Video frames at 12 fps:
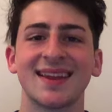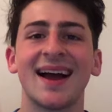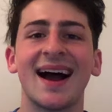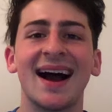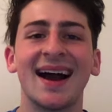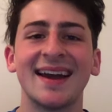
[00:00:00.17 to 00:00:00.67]

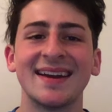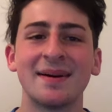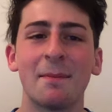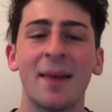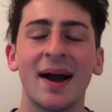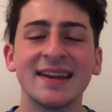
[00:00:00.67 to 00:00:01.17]
Hi,
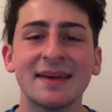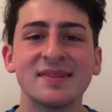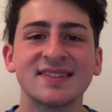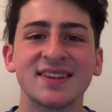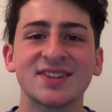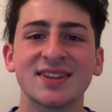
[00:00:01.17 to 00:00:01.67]
my name
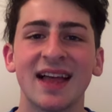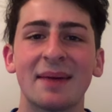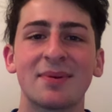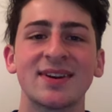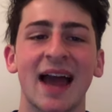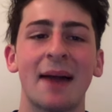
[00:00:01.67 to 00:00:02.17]
is Cedric
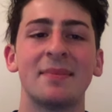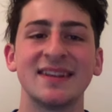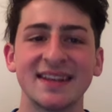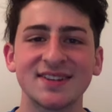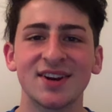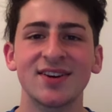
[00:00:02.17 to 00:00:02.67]
Clyburn. I'm an
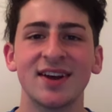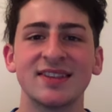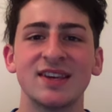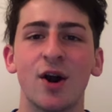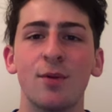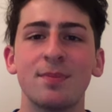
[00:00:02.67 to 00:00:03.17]
intern on
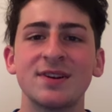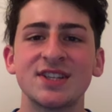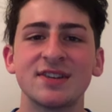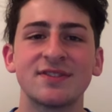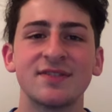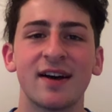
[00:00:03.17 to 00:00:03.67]
the
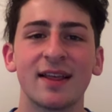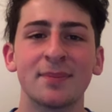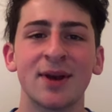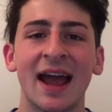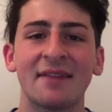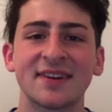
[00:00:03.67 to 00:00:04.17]
OpenShift
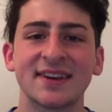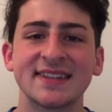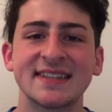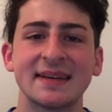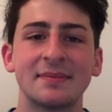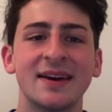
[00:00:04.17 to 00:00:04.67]
Developer Advocate
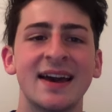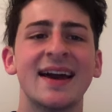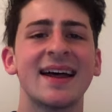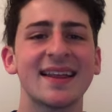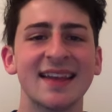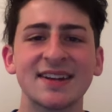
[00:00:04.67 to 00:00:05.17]
team,
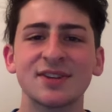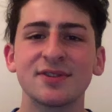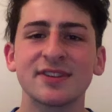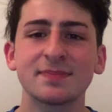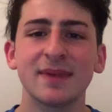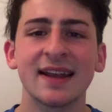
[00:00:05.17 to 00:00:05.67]
and I'd like to
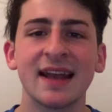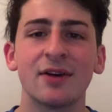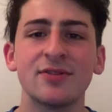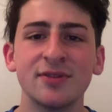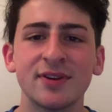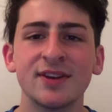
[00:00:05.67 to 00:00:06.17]
explain how
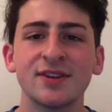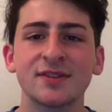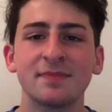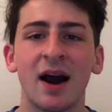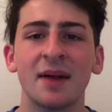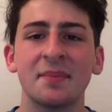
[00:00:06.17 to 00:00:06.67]
you can use
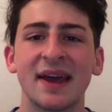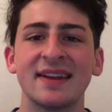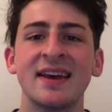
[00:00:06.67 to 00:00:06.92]
Podman